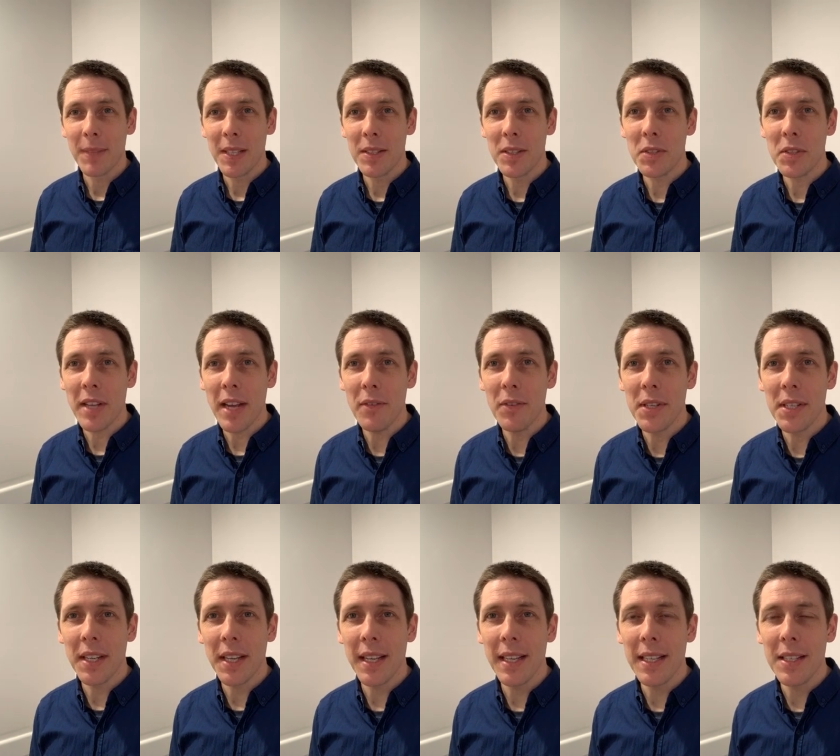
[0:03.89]
Discovery
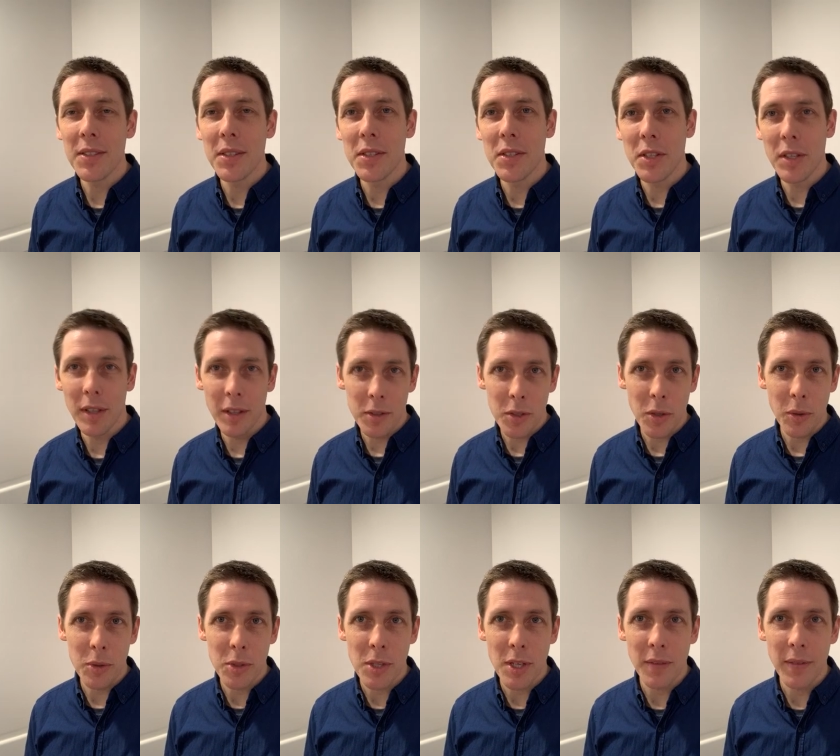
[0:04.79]
Day is the
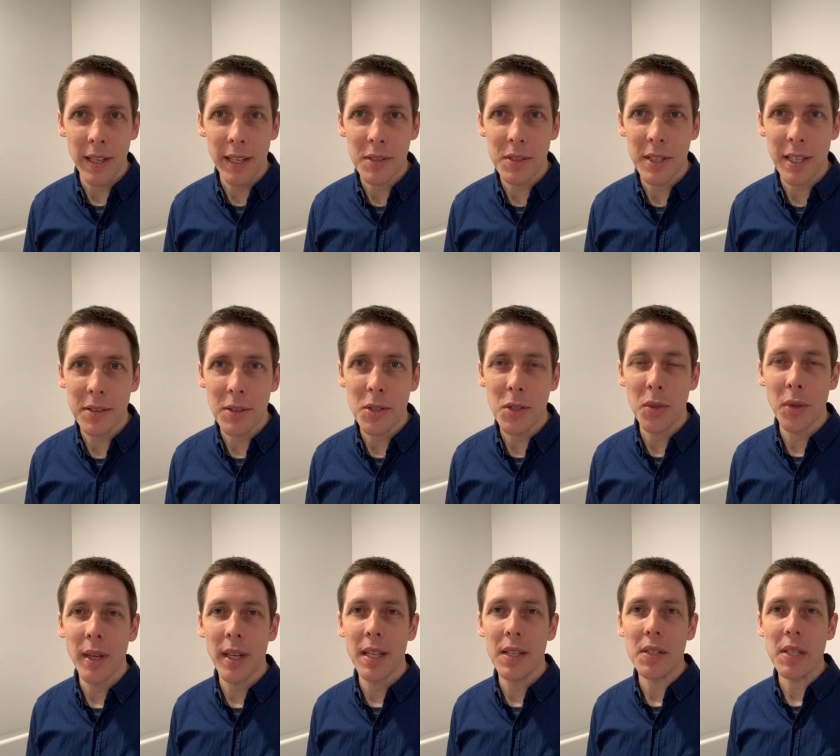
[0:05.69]
Geological Survey of South
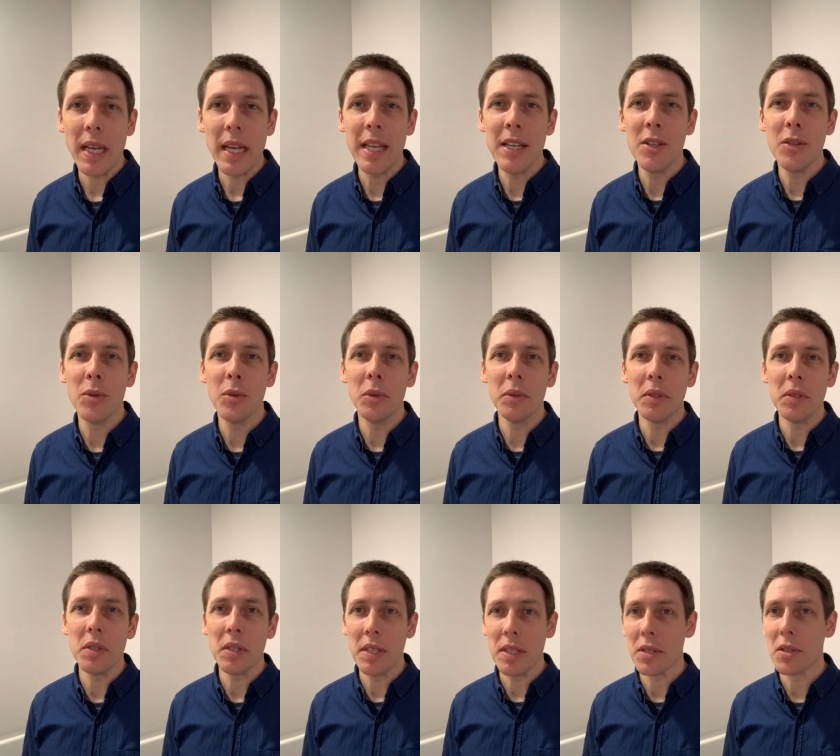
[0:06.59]
Australia's annual
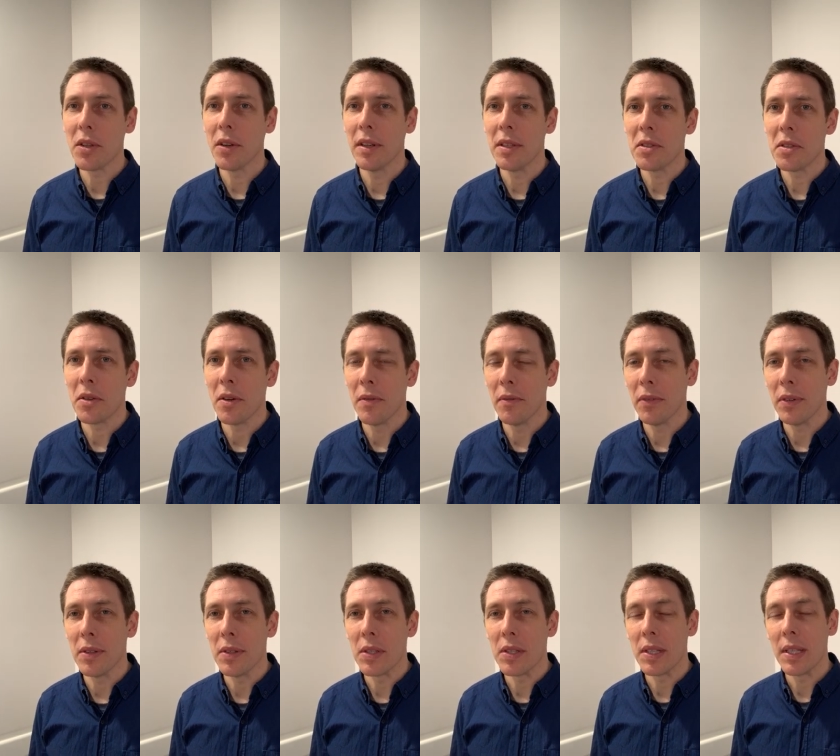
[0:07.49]
geoscience
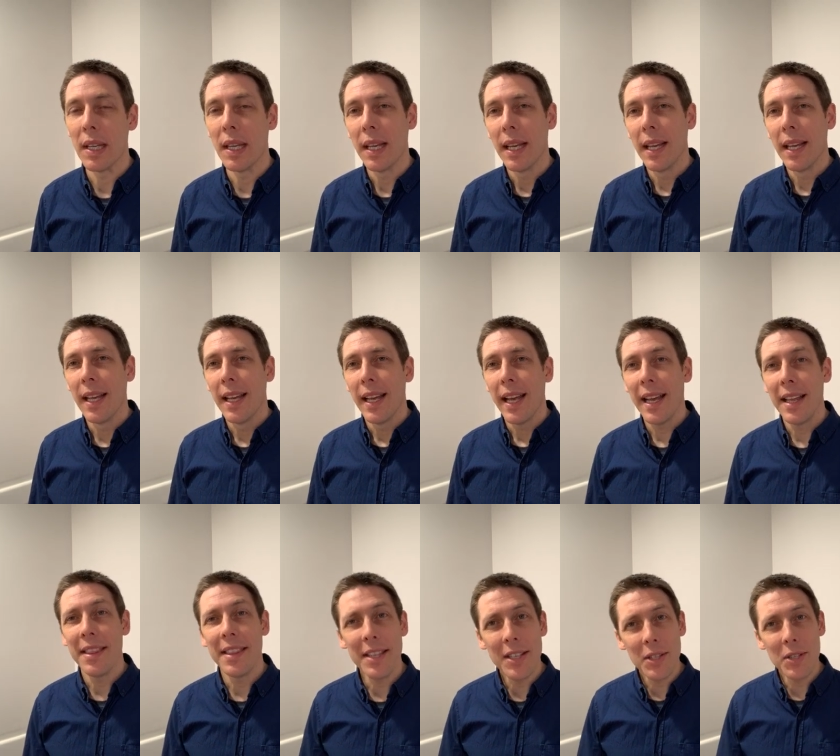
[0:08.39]
conference.
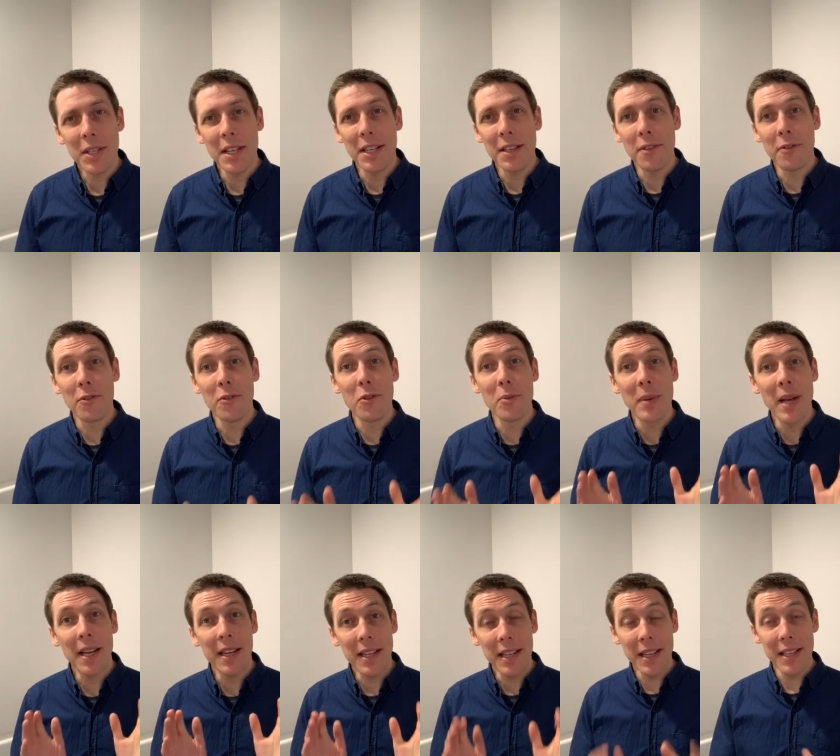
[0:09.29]
And this year the
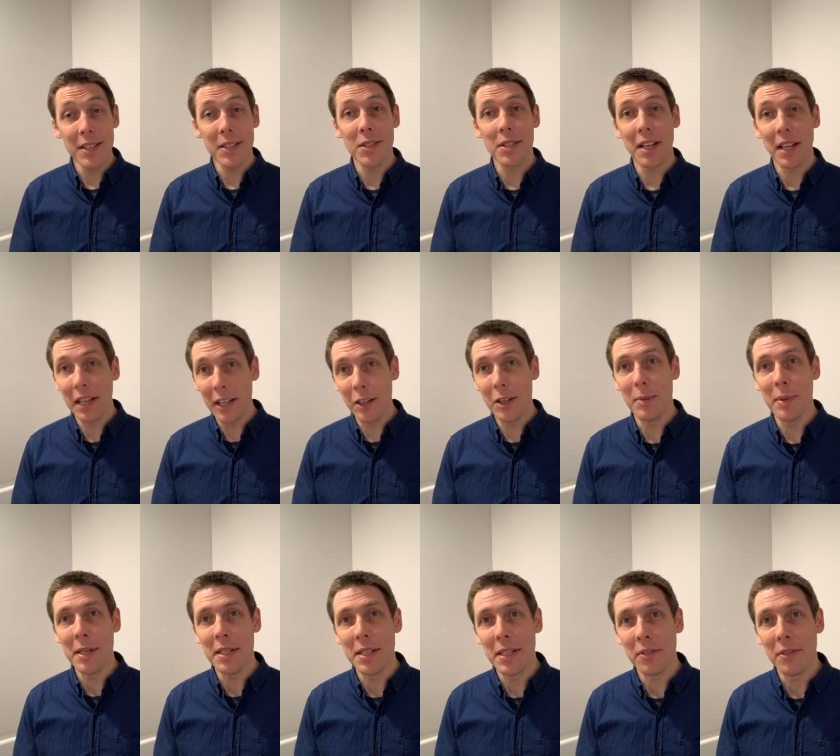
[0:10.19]
format is a little
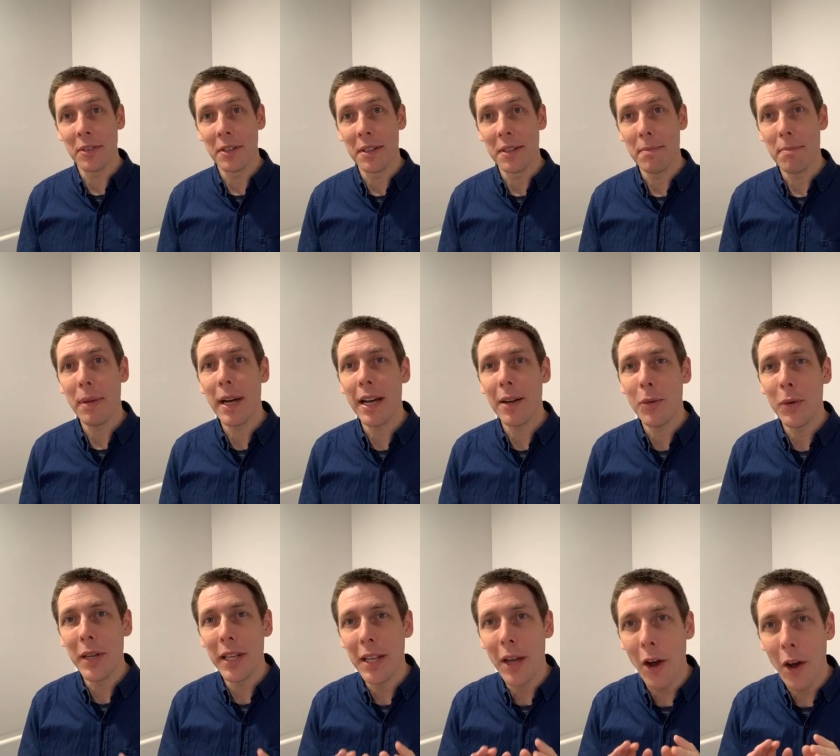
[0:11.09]
bit different, but
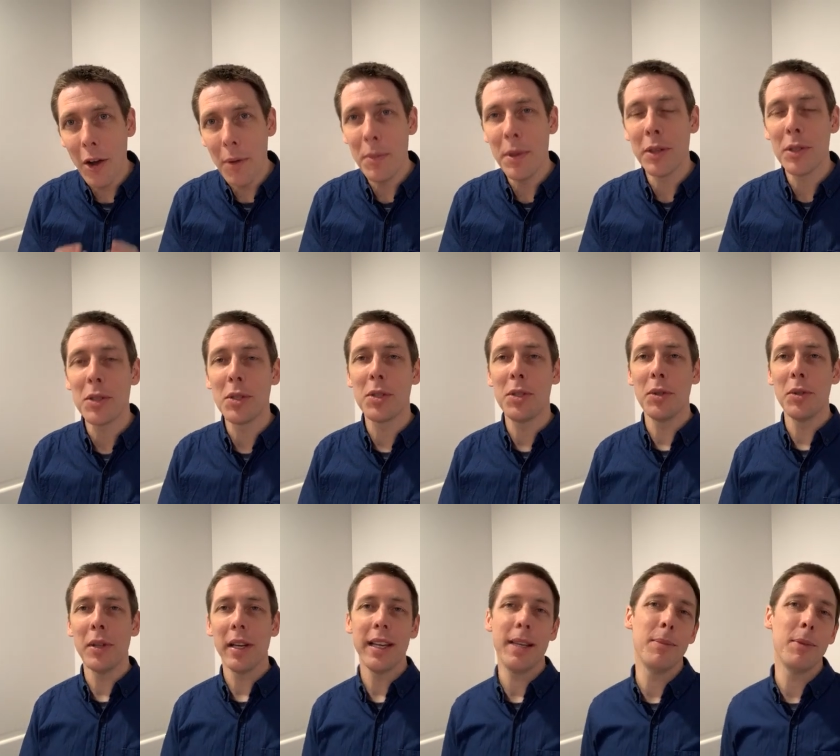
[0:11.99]
we hope you're
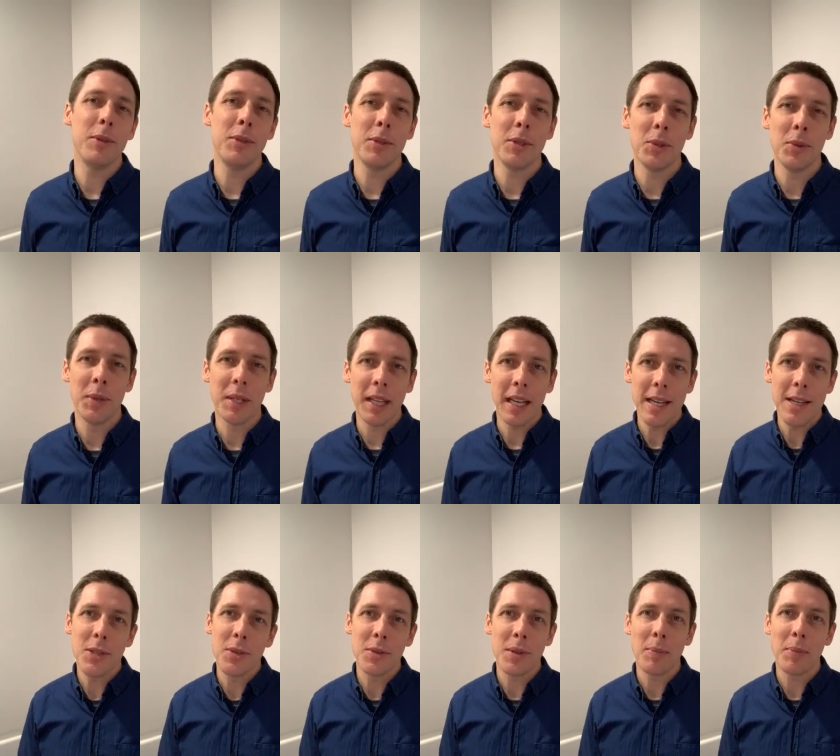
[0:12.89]
still able to
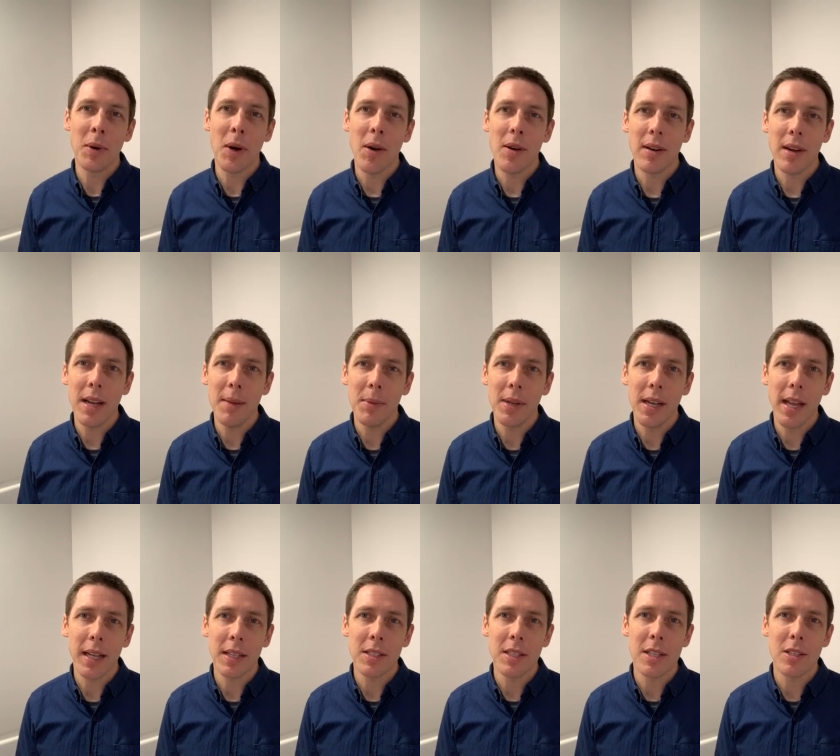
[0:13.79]
engage with the program and
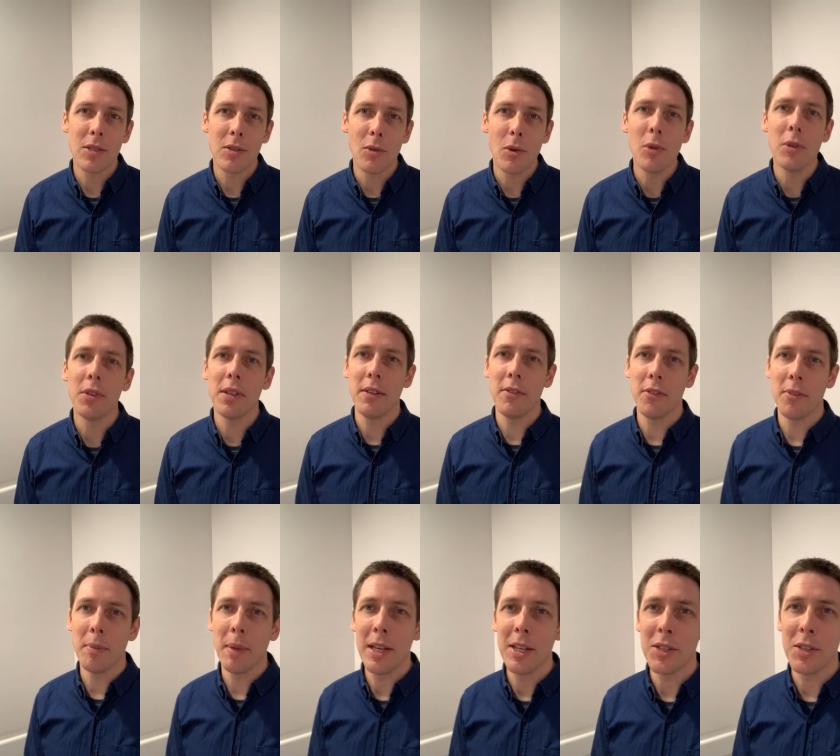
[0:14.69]
access all the
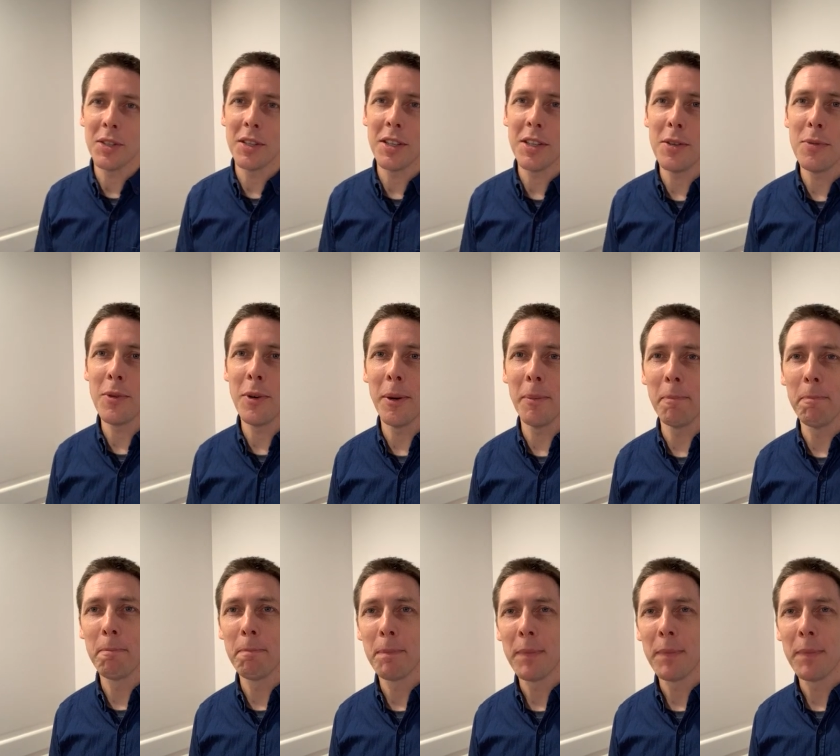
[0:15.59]
information that you want.